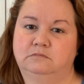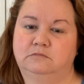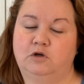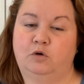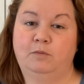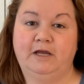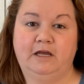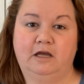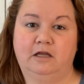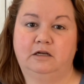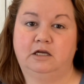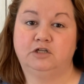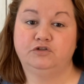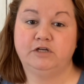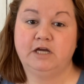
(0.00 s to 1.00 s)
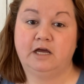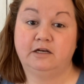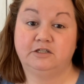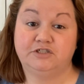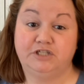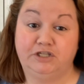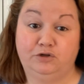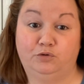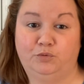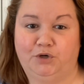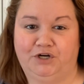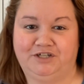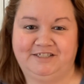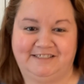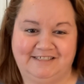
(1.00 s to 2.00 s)
oh my God, Country Cottage
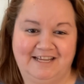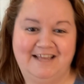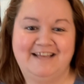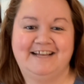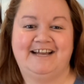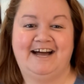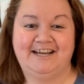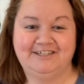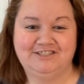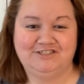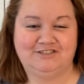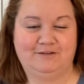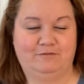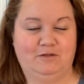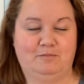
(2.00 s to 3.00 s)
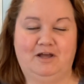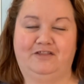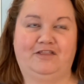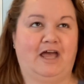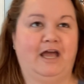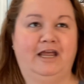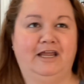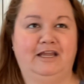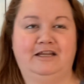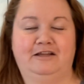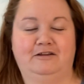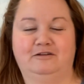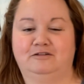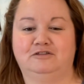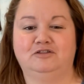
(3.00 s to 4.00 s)
Needleworks cottages of the month. I
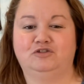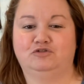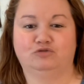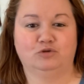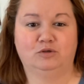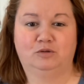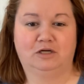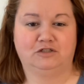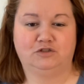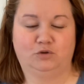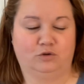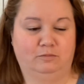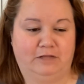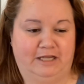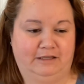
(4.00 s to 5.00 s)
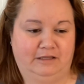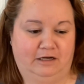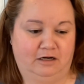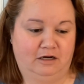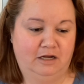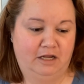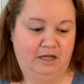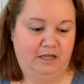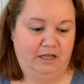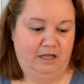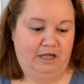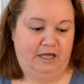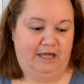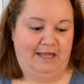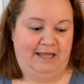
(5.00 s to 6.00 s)
drew a total blank there.
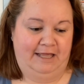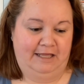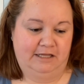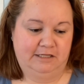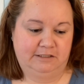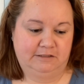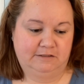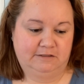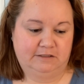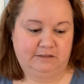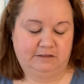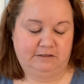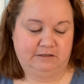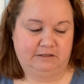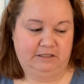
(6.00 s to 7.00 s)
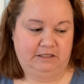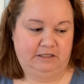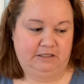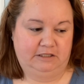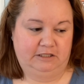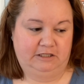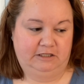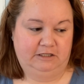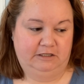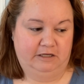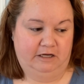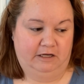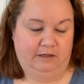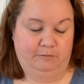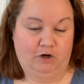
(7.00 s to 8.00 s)
And the
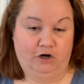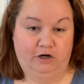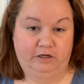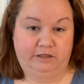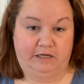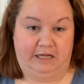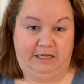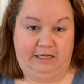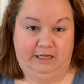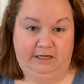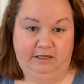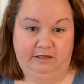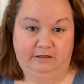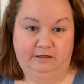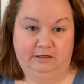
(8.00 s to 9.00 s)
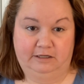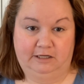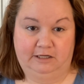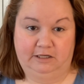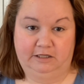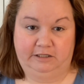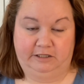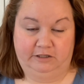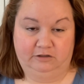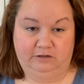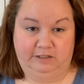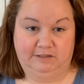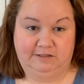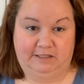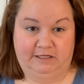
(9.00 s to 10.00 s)
Heart in Hand
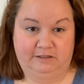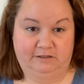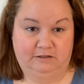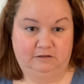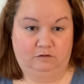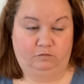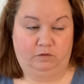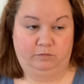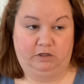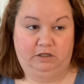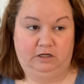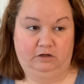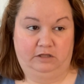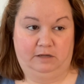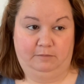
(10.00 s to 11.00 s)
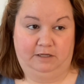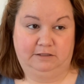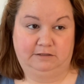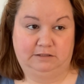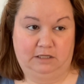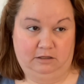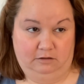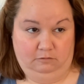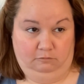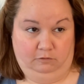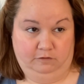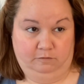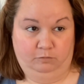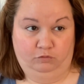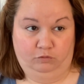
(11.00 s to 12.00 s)
yearly Santas from the year that my son
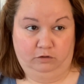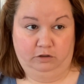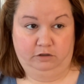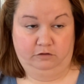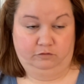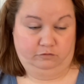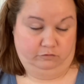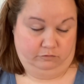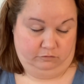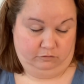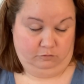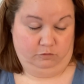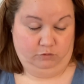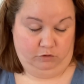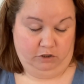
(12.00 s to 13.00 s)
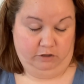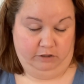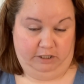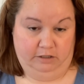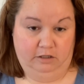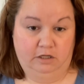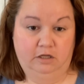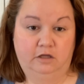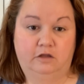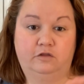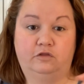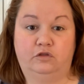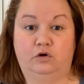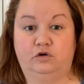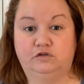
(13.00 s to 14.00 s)
was born through current.
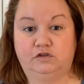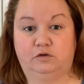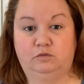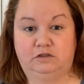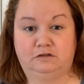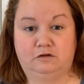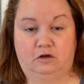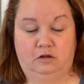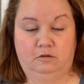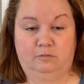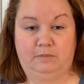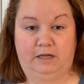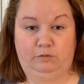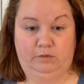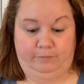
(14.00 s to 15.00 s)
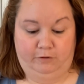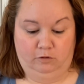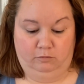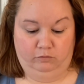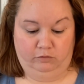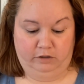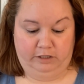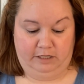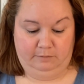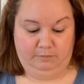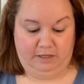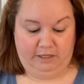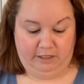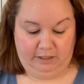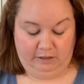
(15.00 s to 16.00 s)
Those are what's on my WIPCO board, and
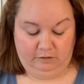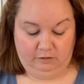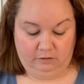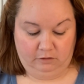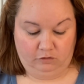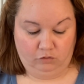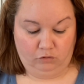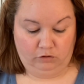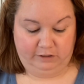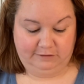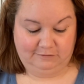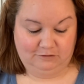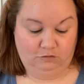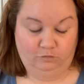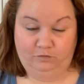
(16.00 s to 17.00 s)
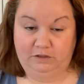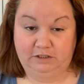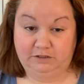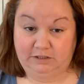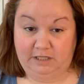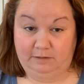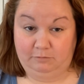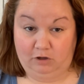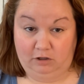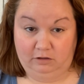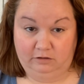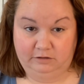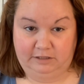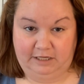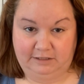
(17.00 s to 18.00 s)
my goal is to finish them
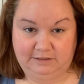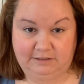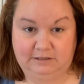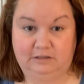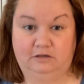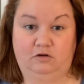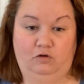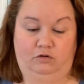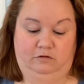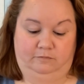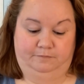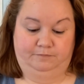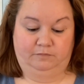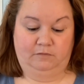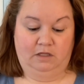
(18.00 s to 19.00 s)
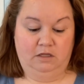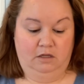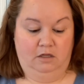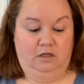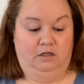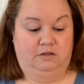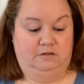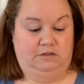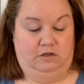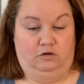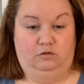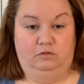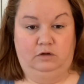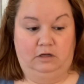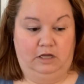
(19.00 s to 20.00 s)
all. That's the goal.
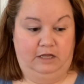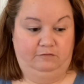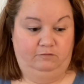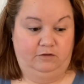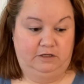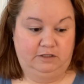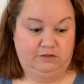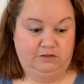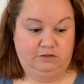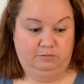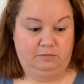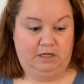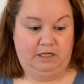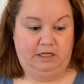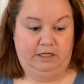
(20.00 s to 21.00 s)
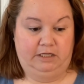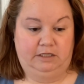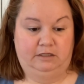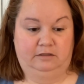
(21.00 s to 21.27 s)
So I finished my,